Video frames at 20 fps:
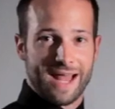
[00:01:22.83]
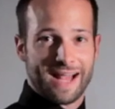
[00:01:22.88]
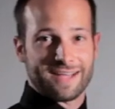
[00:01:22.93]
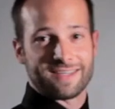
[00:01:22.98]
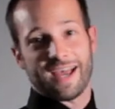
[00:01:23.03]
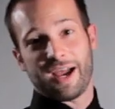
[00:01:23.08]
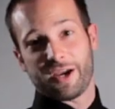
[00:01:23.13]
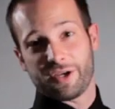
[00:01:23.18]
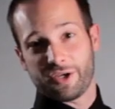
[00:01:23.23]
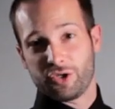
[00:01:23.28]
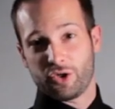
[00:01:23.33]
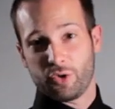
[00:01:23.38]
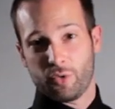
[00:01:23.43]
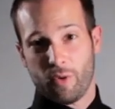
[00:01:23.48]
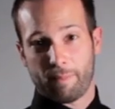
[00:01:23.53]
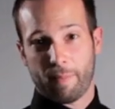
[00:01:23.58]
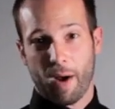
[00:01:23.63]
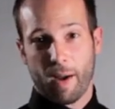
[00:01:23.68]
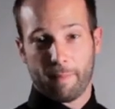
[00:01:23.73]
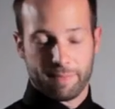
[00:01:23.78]
that's how you do a
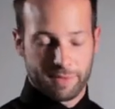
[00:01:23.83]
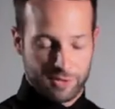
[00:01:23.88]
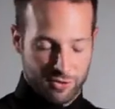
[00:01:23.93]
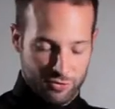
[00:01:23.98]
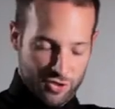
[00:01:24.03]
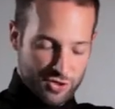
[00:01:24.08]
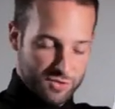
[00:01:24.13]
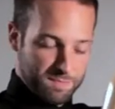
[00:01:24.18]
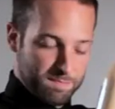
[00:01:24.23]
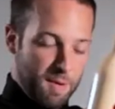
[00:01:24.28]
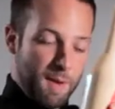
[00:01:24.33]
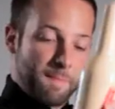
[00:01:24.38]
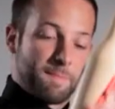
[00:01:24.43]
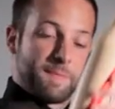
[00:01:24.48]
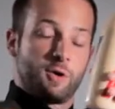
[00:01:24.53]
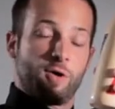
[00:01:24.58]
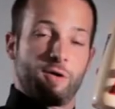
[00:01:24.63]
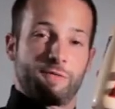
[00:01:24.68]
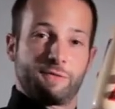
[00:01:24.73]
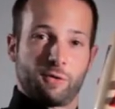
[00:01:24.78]
bump. You just bump
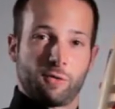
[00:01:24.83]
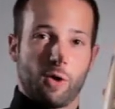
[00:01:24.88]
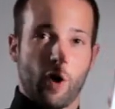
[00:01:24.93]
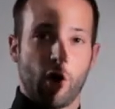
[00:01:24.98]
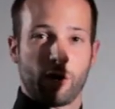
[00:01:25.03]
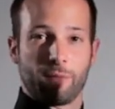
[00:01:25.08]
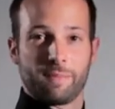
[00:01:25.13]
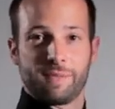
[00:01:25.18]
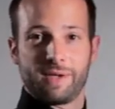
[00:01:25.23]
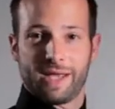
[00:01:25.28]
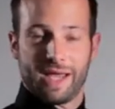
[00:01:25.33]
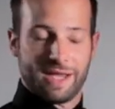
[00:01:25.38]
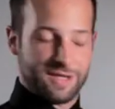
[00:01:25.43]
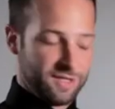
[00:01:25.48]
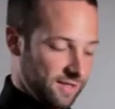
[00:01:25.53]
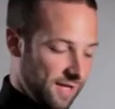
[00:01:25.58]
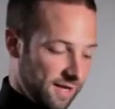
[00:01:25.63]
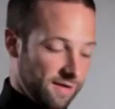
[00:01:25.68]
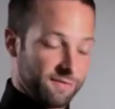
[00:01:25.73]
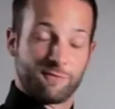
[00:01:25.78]
it off your arm and
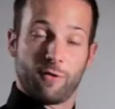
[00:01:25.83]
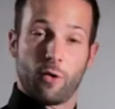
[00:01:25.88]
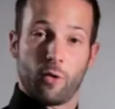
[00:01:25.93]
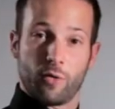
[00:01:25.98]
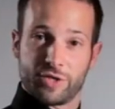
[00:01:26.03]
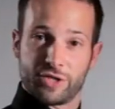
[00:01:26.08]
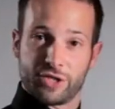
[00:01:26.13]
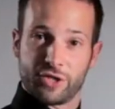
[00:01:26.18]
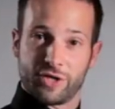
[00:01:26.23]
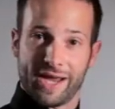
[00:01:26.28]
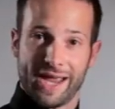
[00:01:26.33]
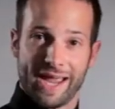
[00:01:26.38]
you let it fall into your